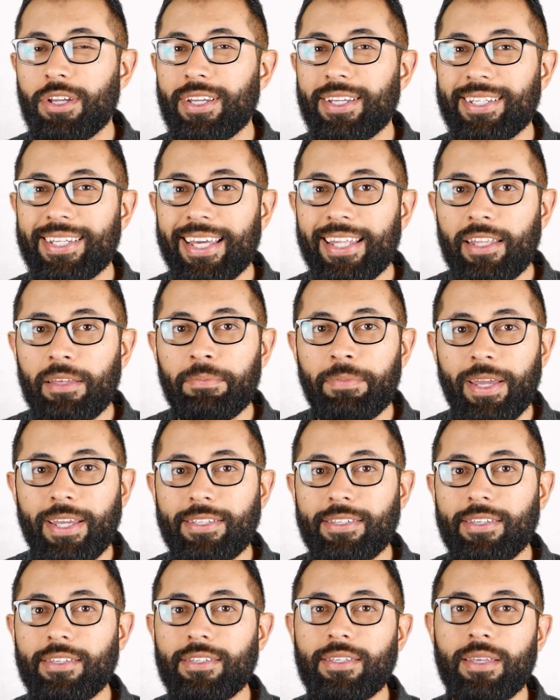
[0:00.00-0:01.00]
on a daily
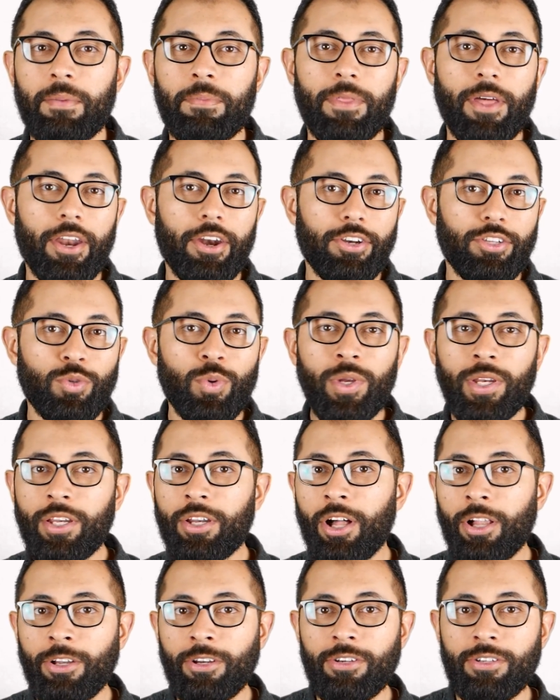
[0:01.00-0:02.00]
basis, some that are
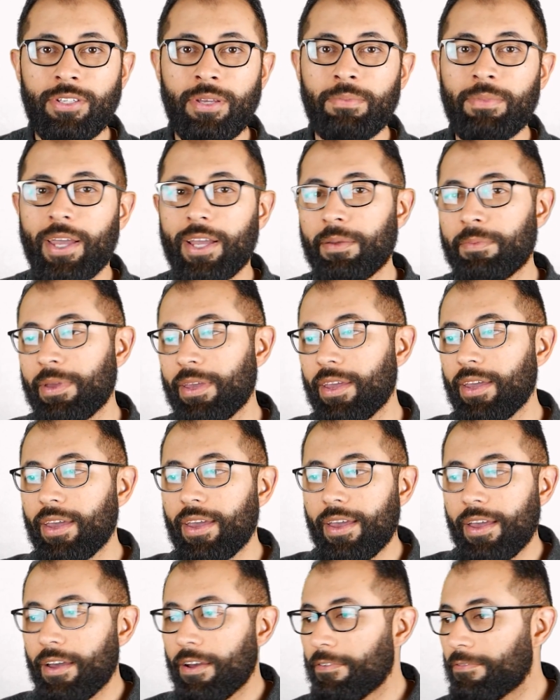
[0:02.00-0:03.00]
$20, some that could be
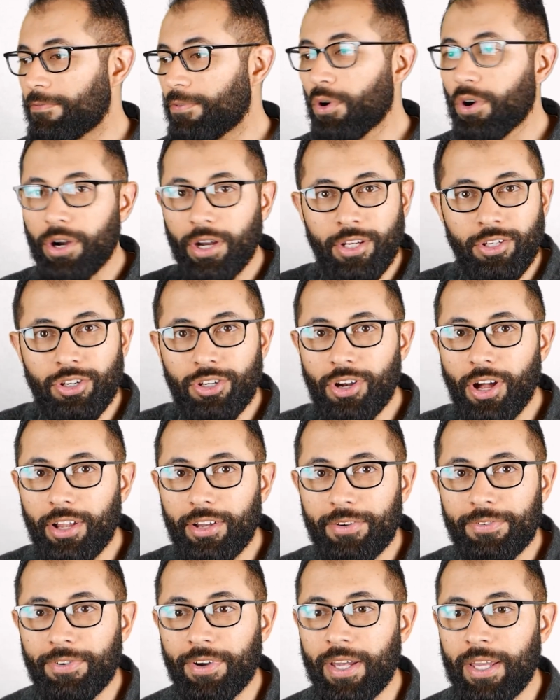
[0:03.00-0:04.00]

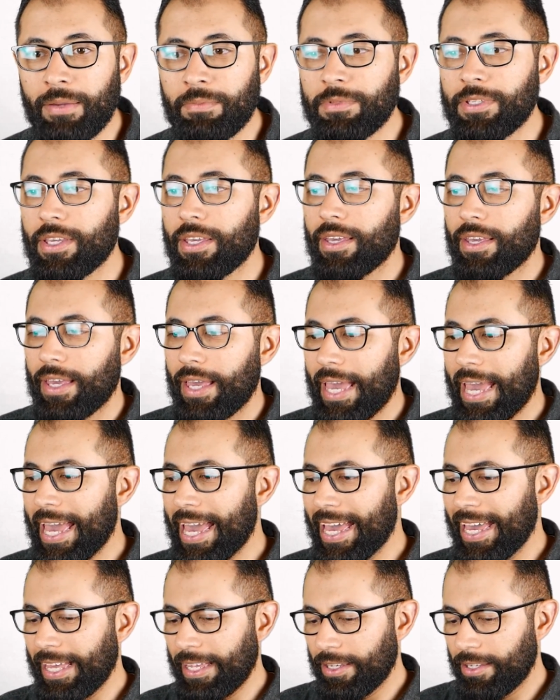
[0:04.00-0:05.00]
$400 frames
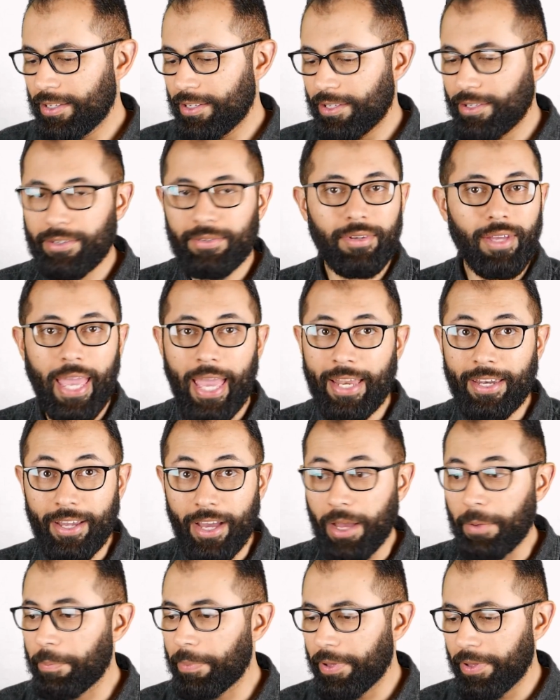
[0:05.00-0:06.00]
and
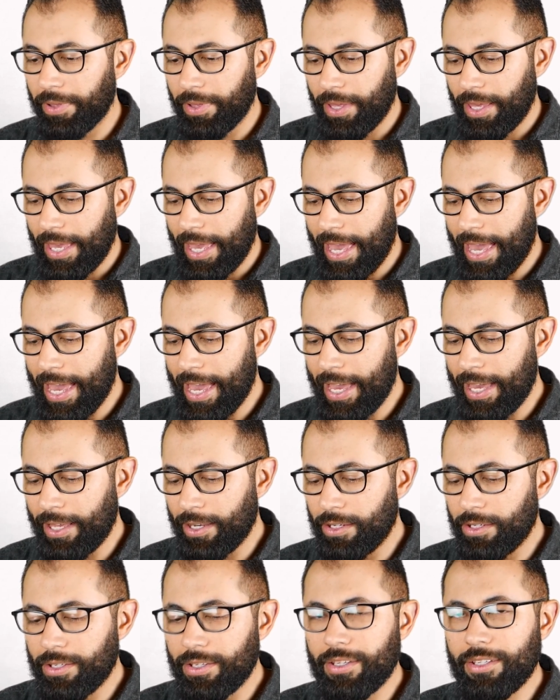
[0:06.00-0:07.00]
up.
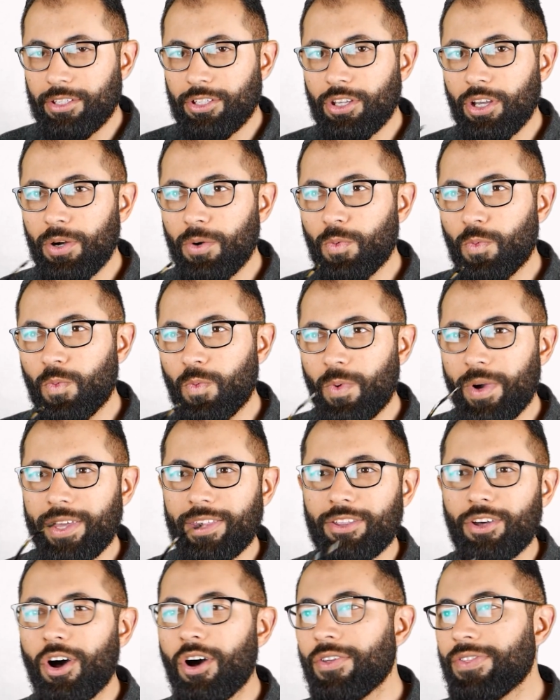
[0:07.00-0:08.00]
And so
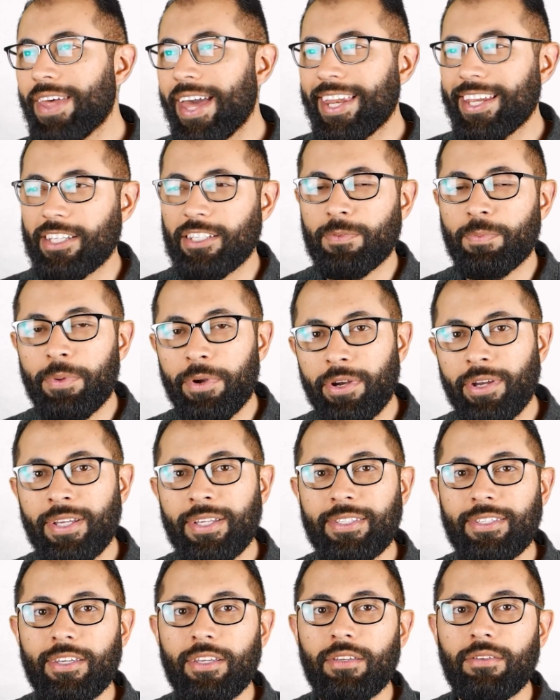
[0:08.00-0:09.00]
with all that
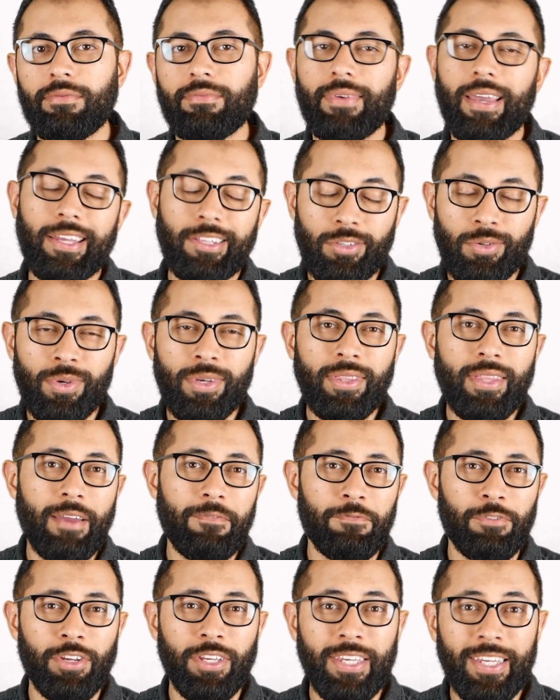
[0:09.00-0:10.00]
experience and doing that
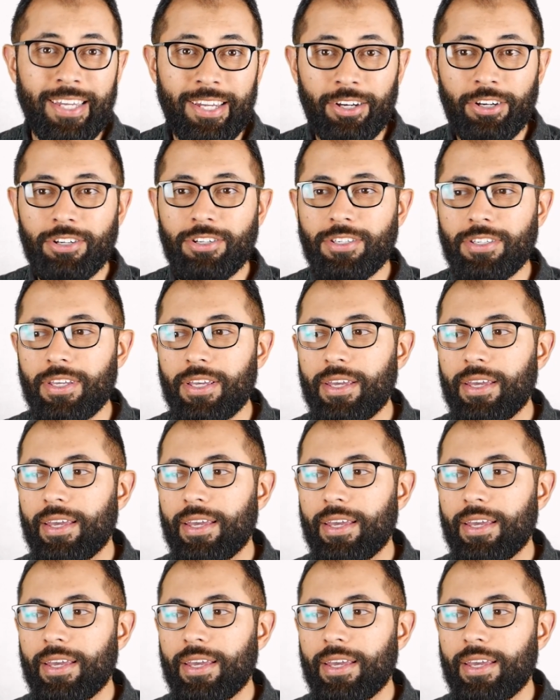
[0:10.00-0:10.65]
for years,